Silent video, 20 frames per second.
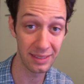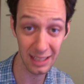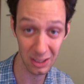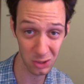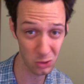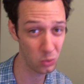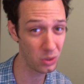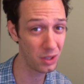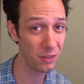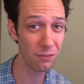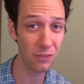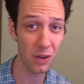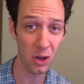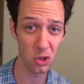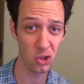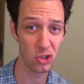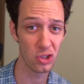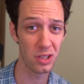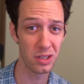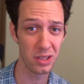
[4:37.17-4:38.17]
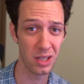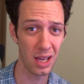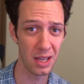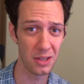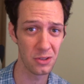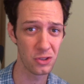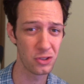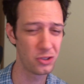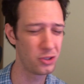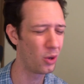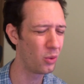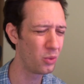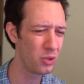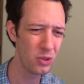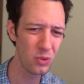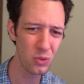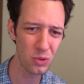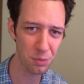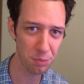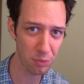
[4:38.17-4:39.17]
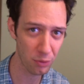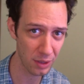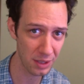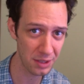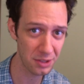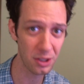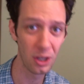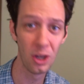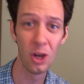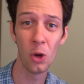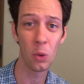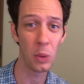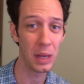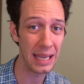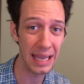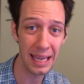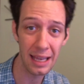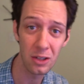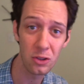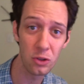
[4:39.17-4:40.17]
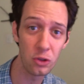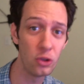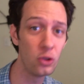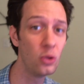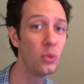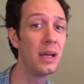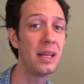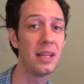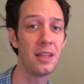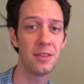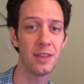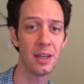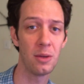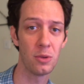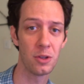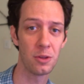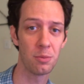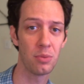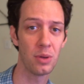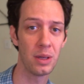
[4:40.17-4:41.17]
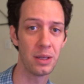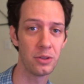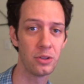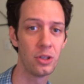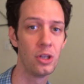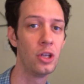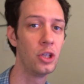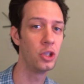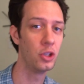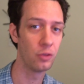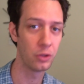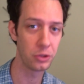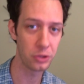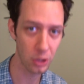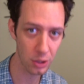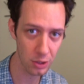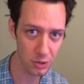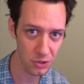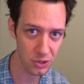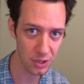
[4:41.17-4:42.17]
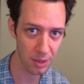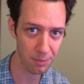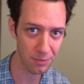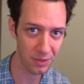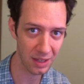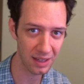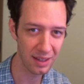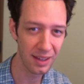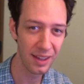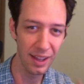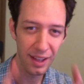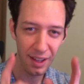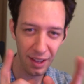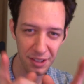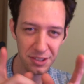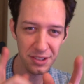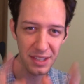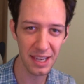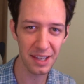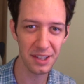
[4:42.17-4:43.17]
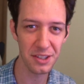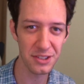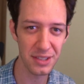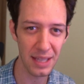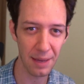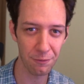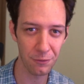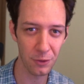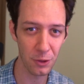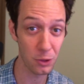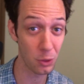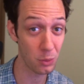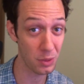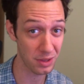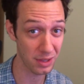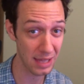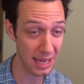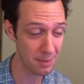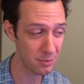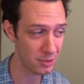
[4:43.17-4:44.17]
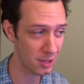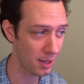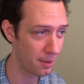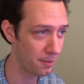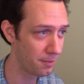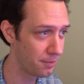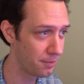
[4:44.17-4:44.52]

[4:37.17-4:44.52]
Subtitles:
That's what a function does. Don't use print. We can't do anything with print. You return something. Let's take it a step further with Lambda.